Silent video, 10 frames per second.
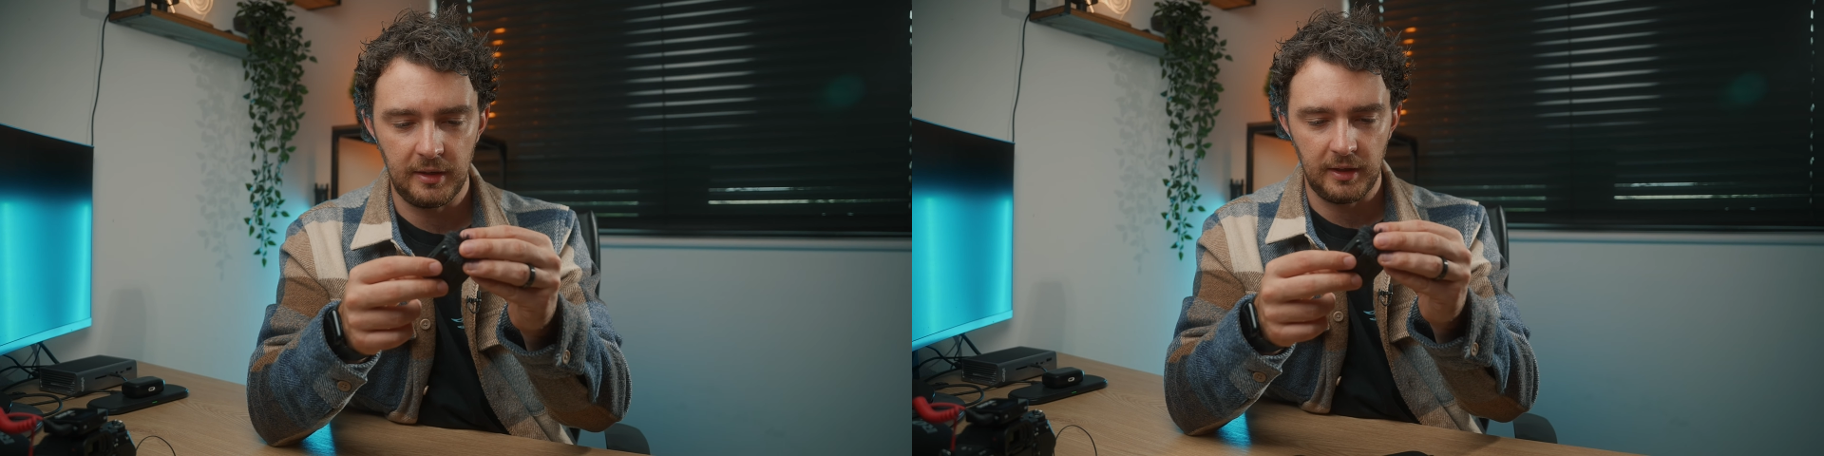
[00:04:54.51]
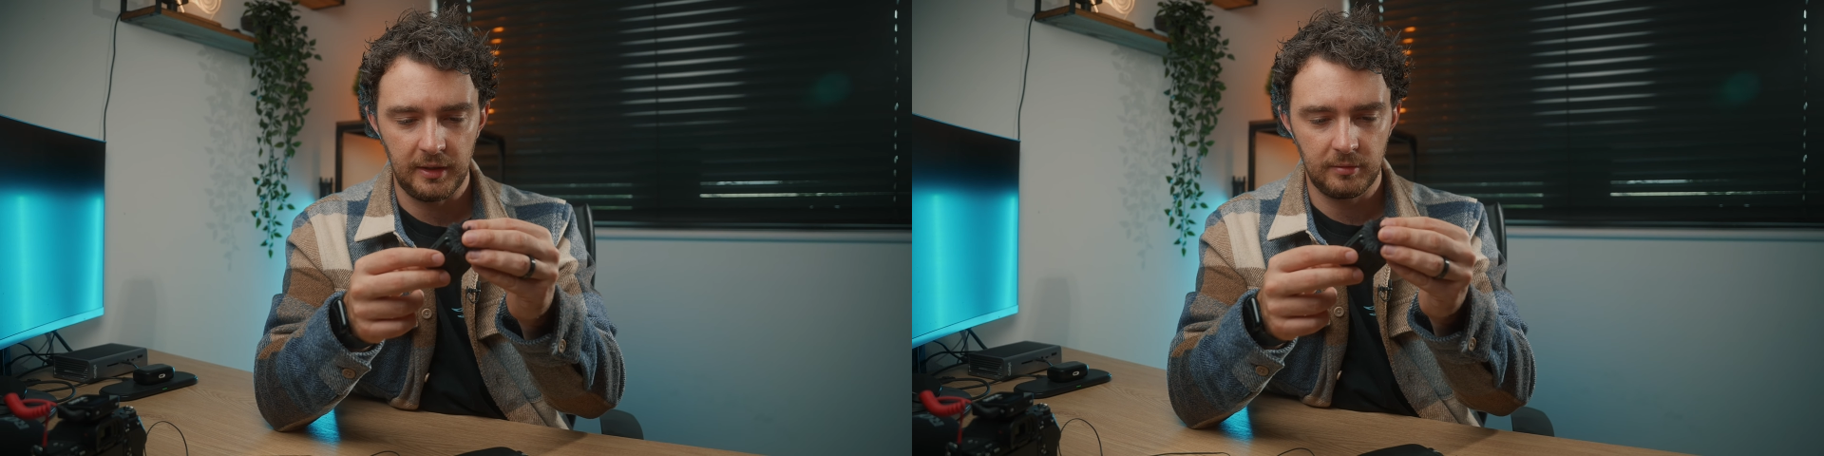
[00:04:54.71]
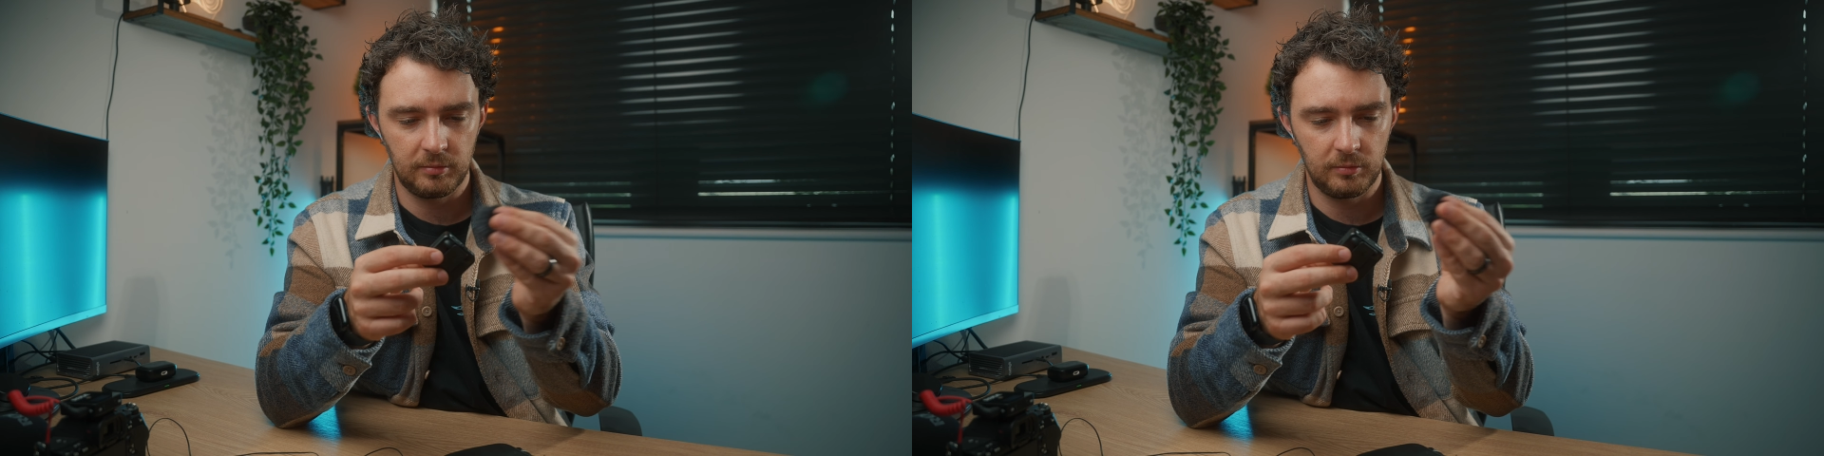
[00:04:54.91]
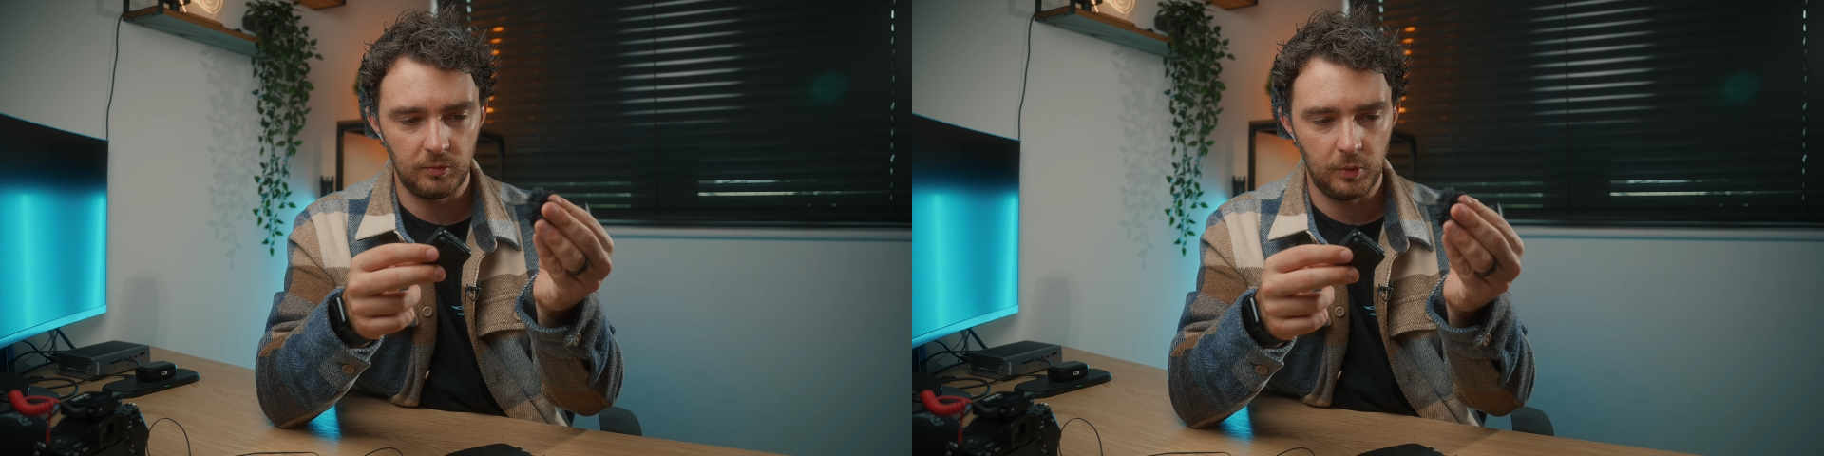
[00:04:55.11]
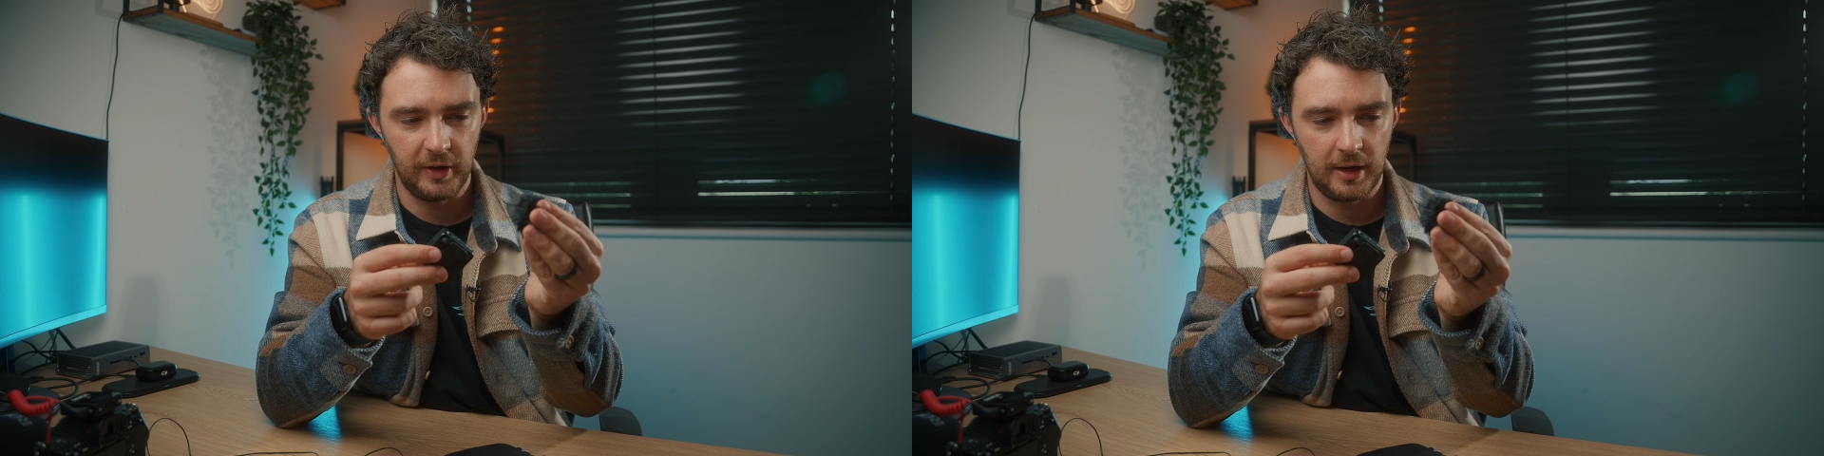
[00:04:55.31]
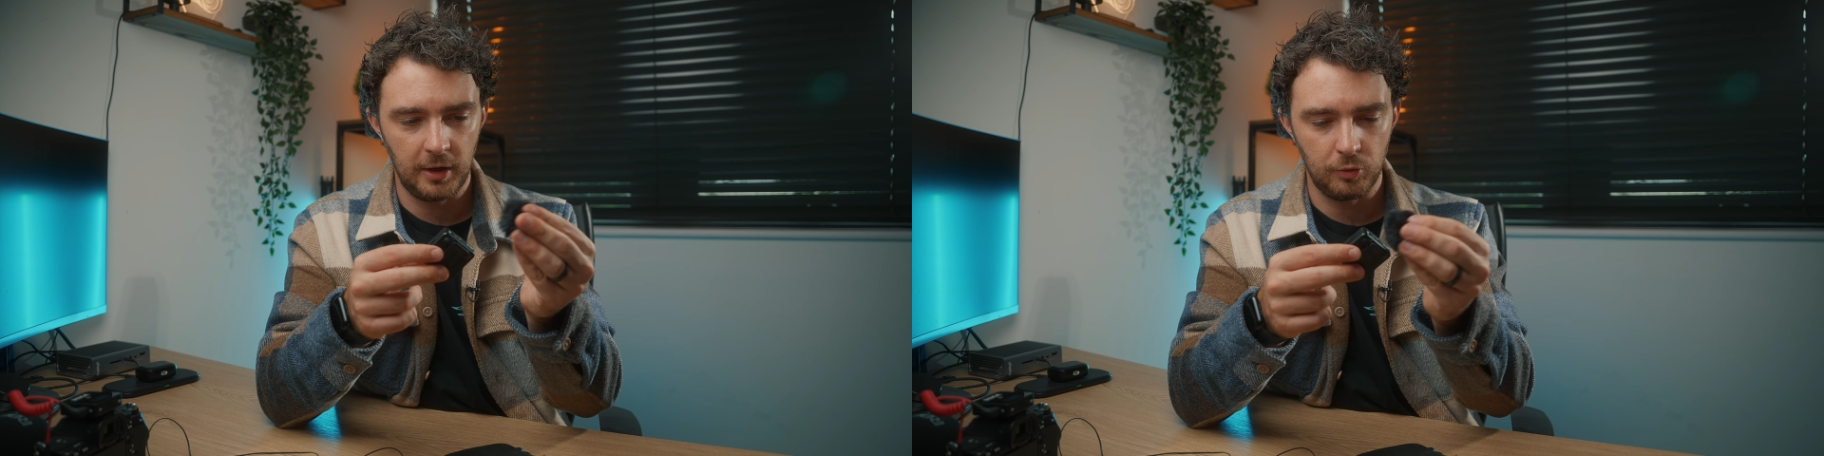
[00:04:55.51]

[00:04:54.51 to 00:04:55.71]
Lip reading: Like without a